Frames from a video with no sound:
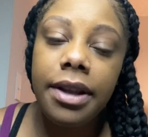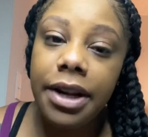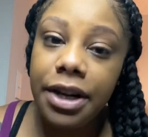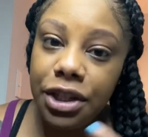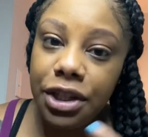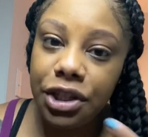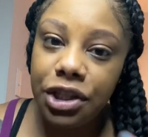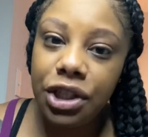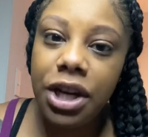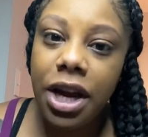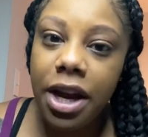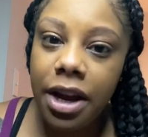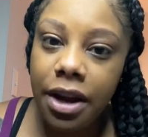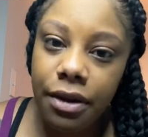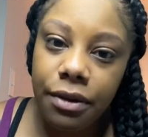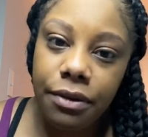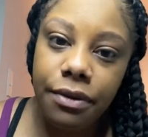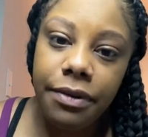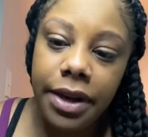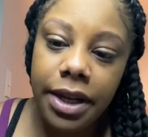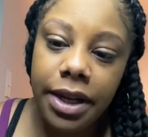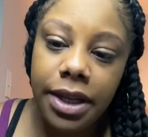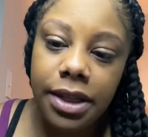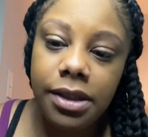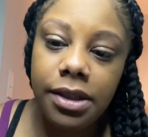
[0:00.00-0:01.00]
a child
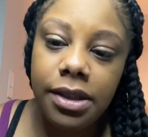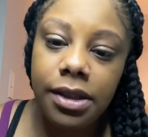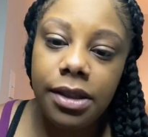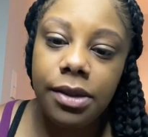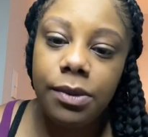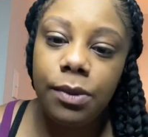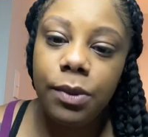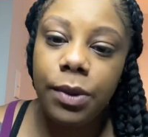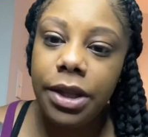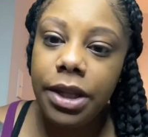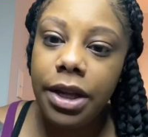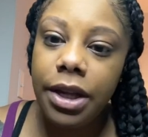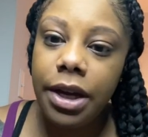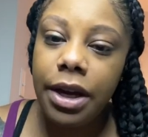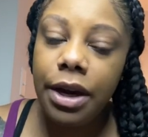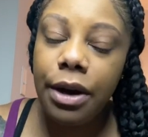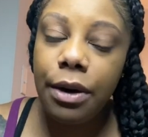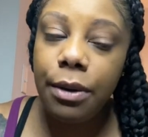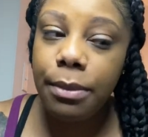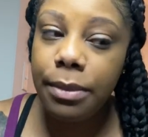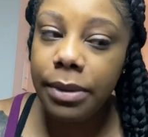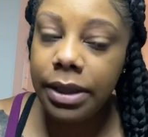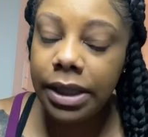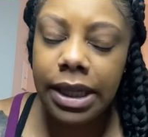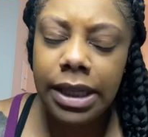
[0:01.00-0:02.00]
faces when they are
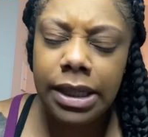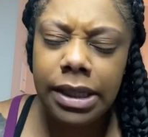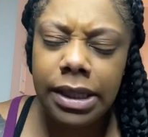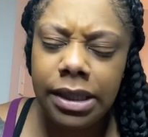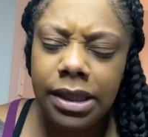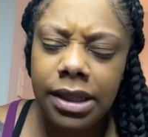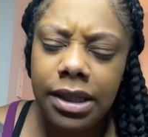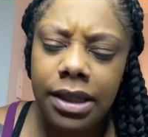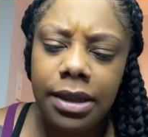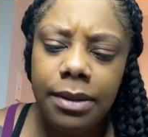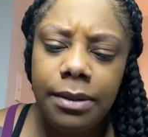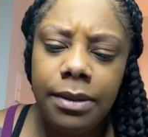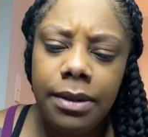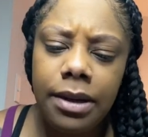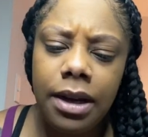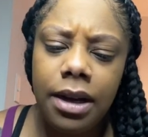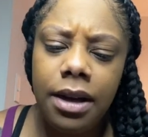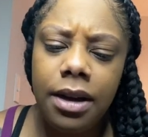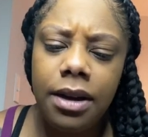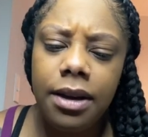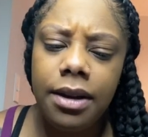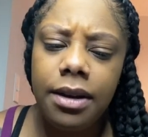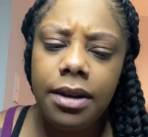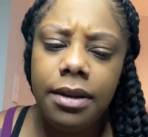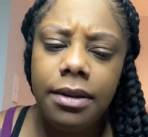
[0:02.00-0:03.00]
molested.
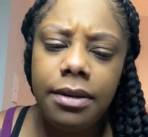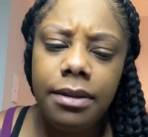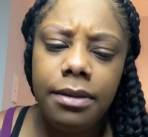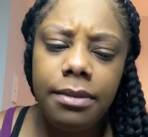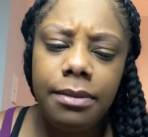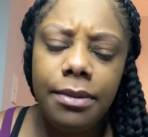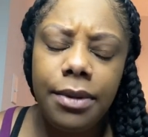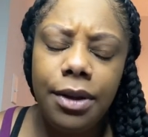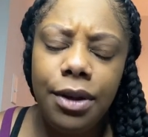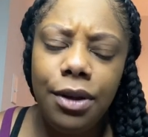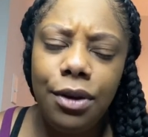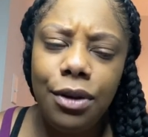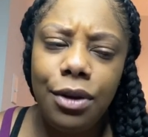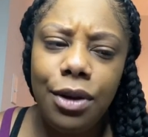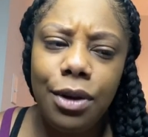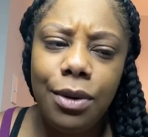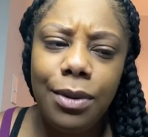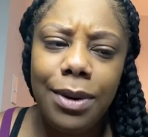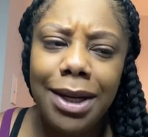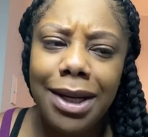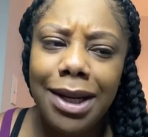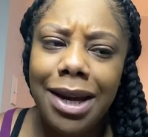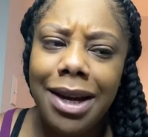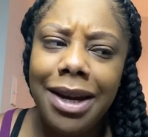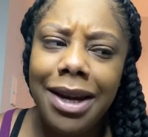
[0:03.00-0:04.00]
A
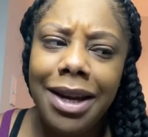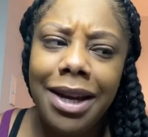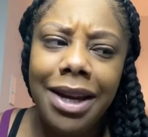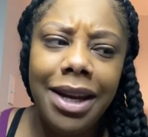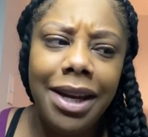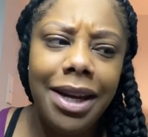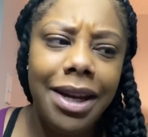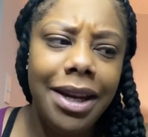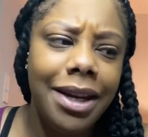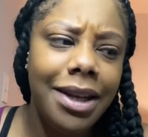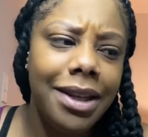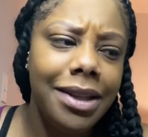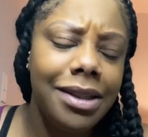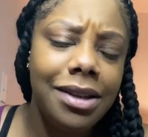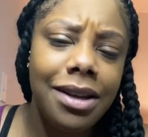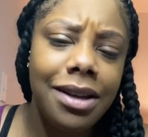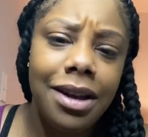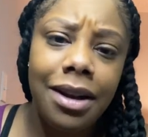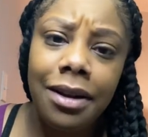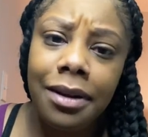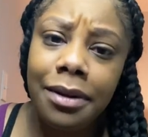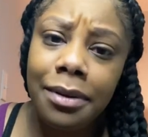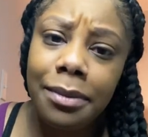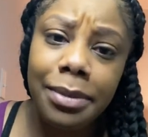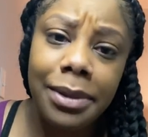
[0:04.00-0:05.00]
lot of kids
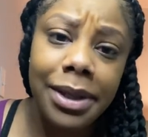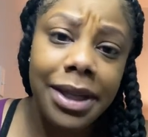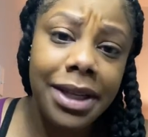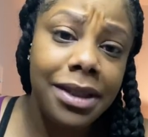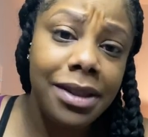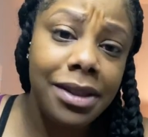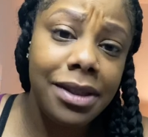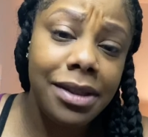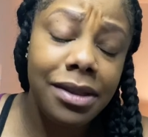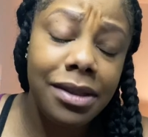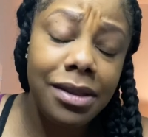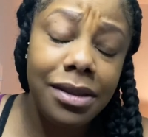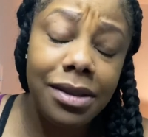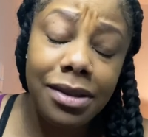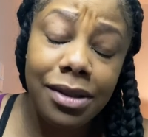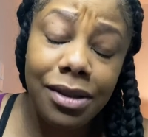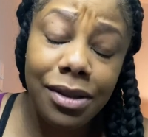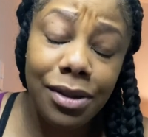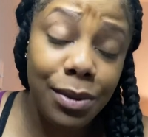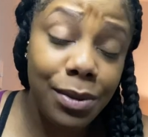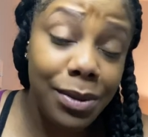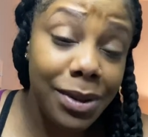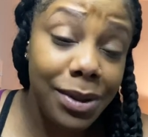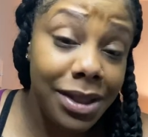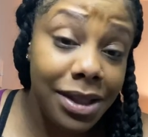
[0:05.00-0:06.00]
contemplate
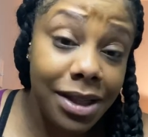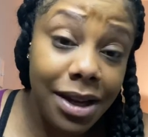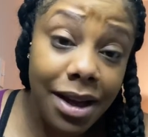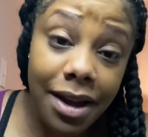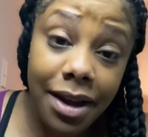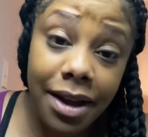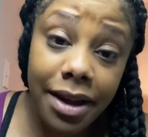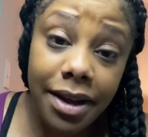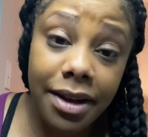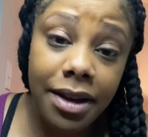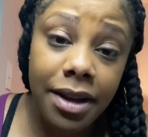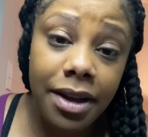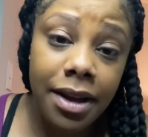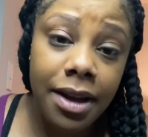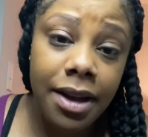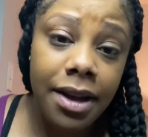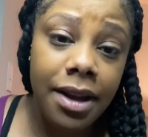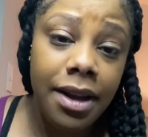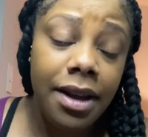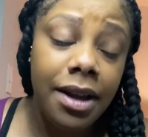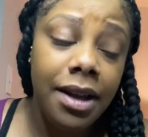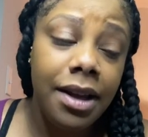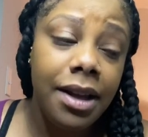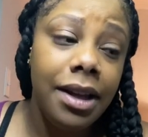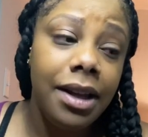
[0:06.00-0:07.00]
suicide.
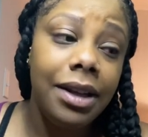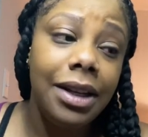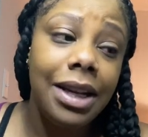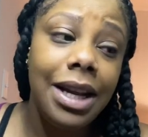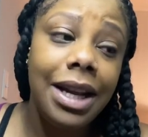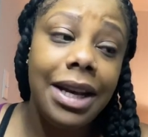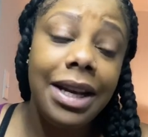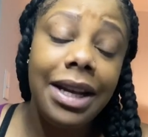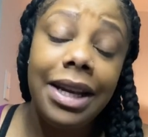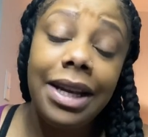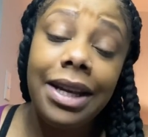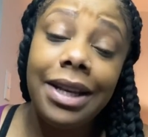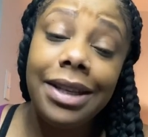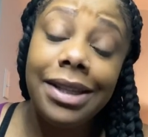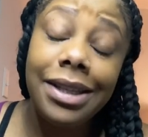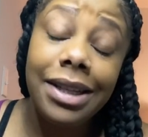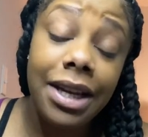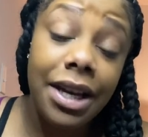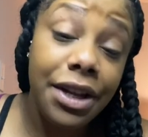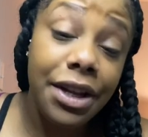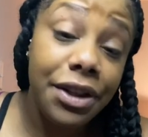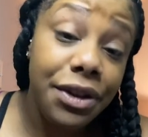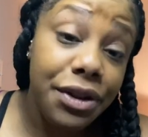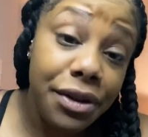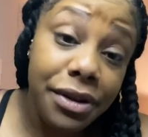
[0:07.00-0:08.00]
A lot of kids
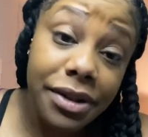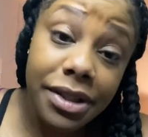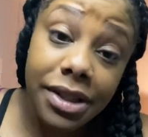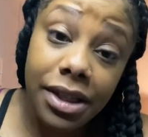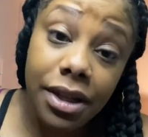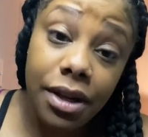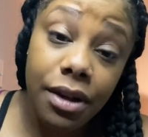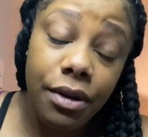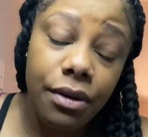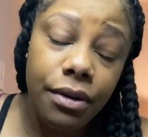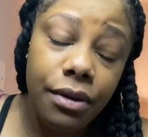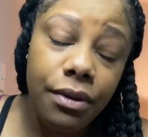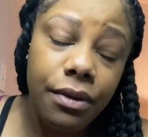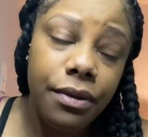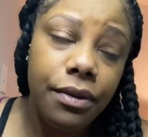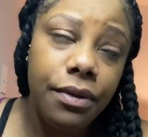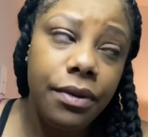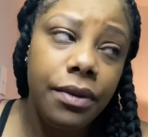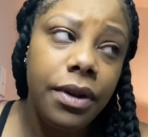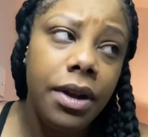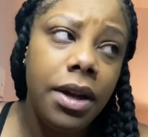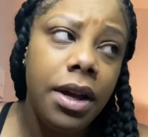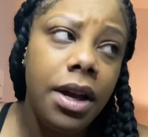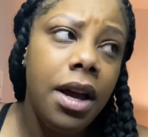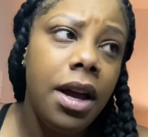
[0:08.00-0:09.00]
cut themselves.
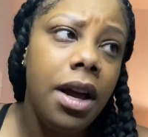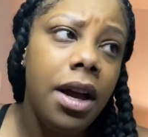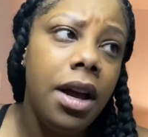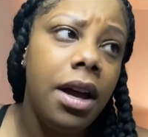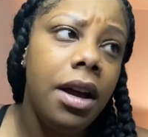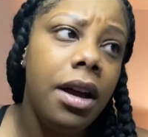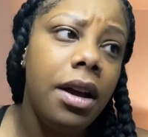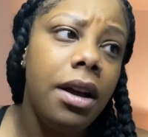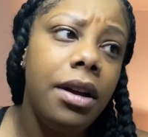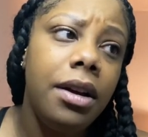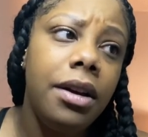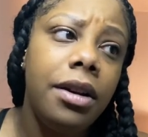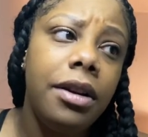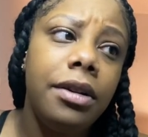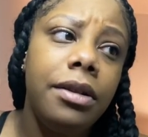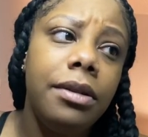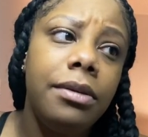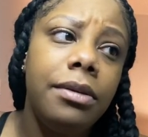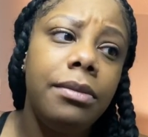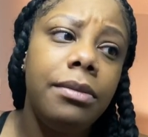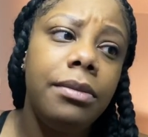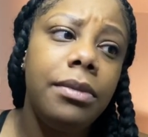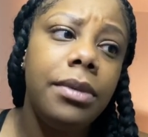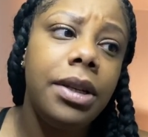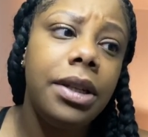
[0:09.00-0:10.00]

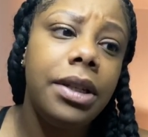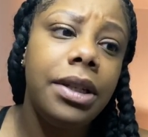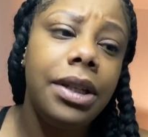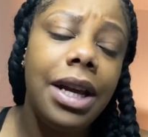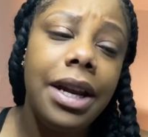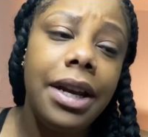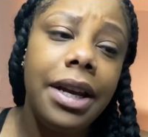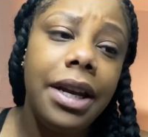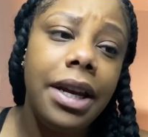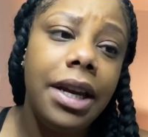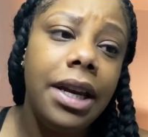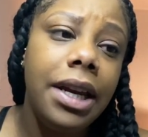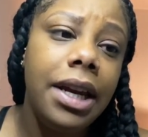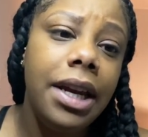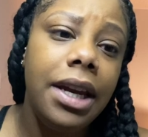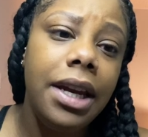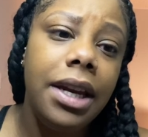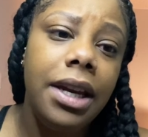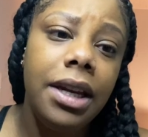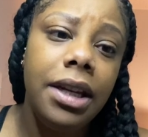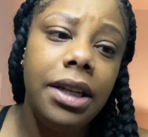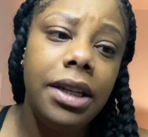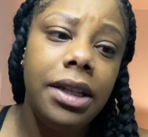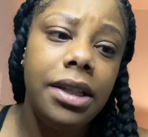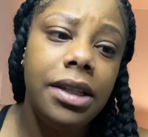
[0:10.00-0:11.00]
A lot of
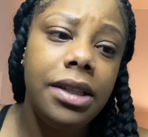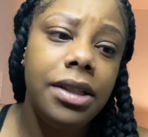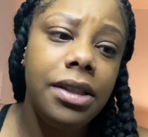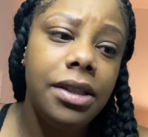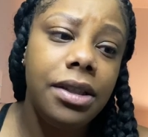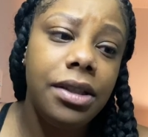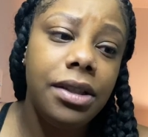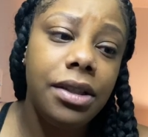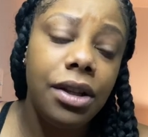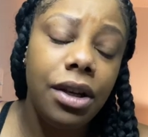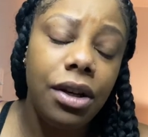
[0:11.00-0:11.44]
kids